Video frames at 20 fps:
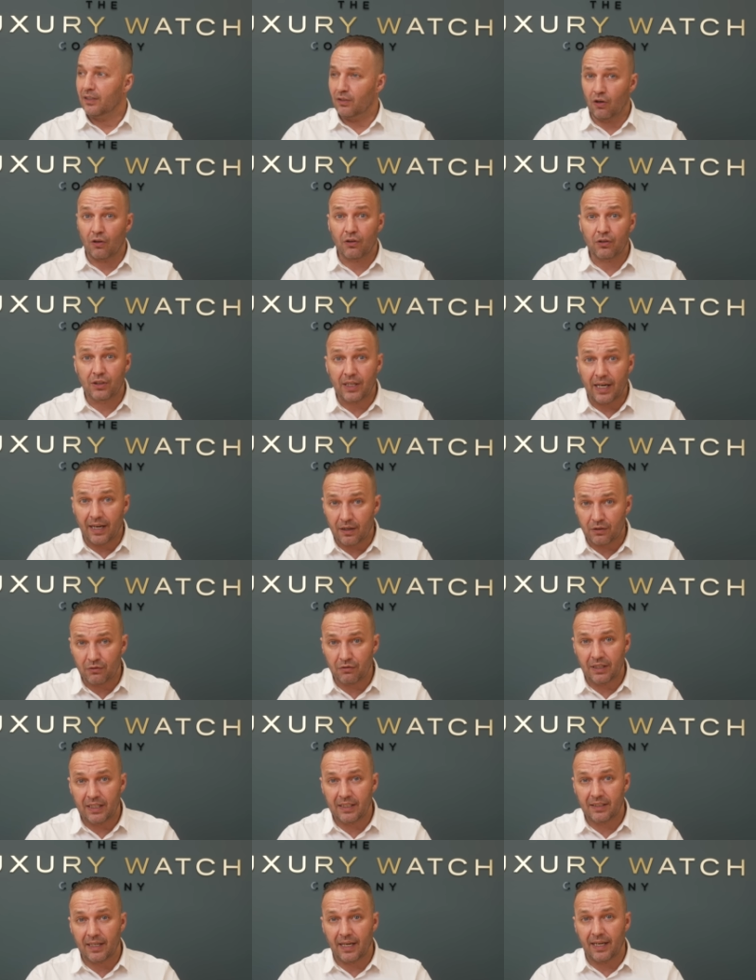you've got the dark
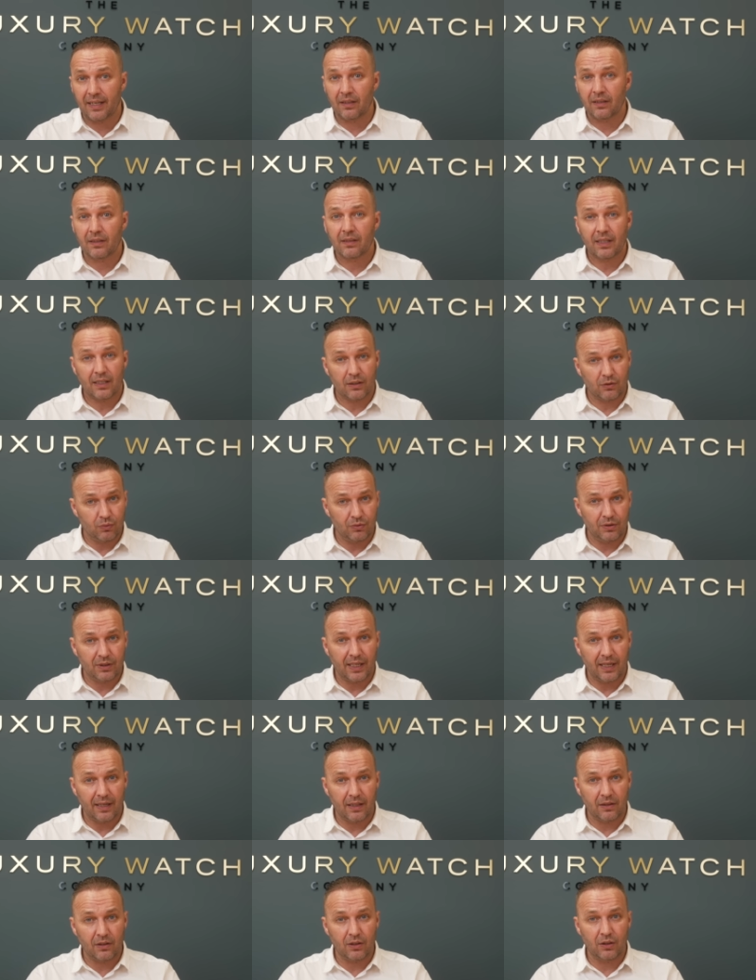green dial. That's one
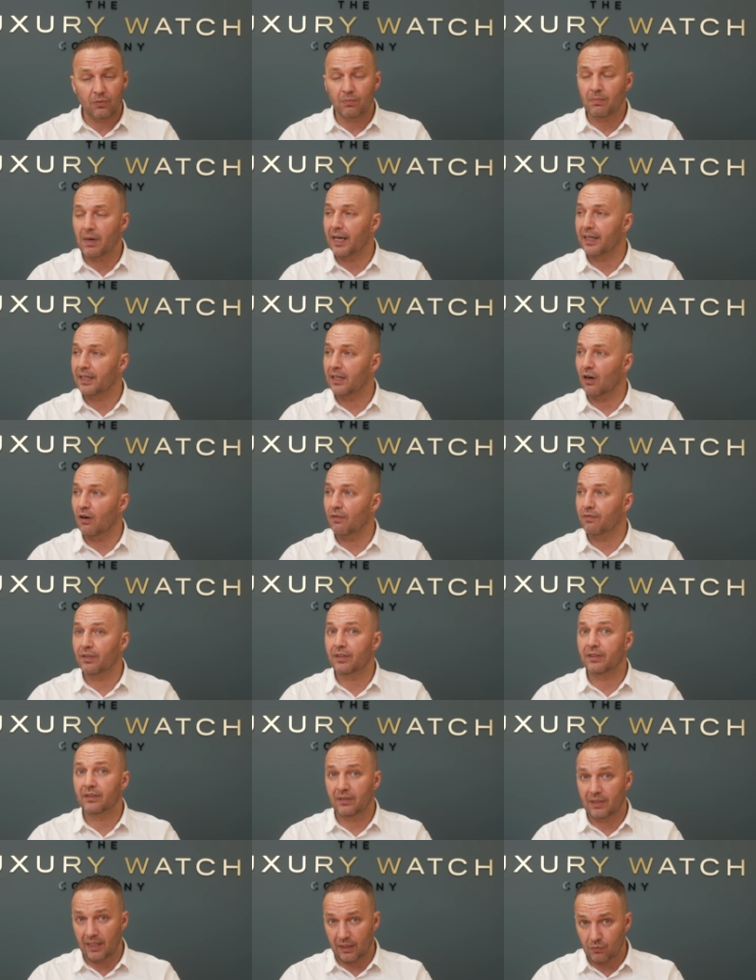dial that you might get offered.
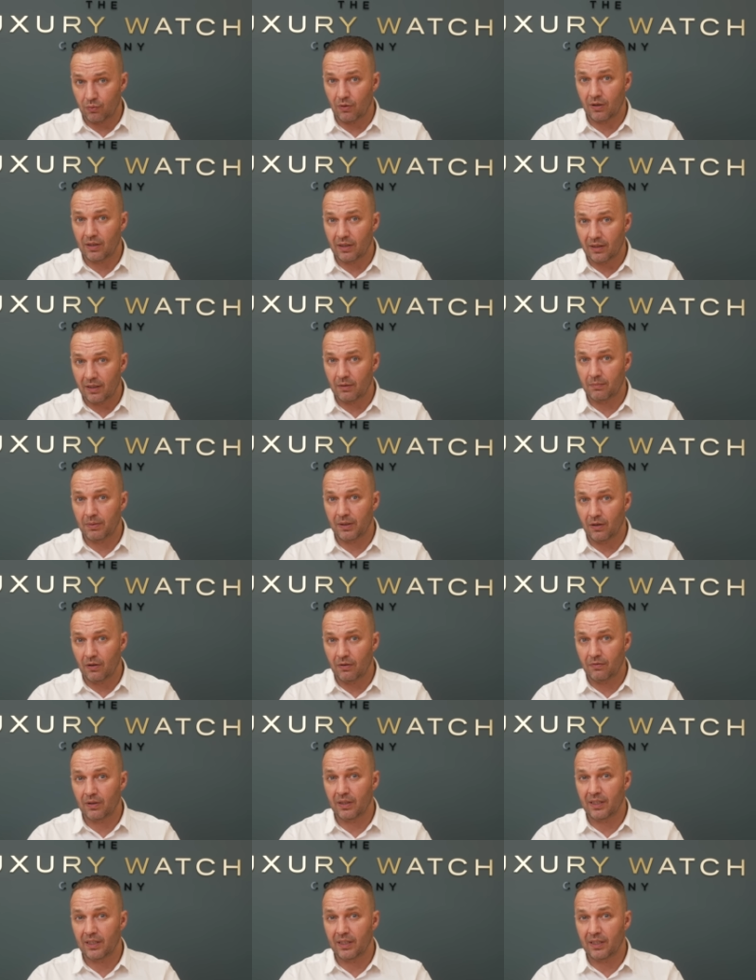That's worth a little bit over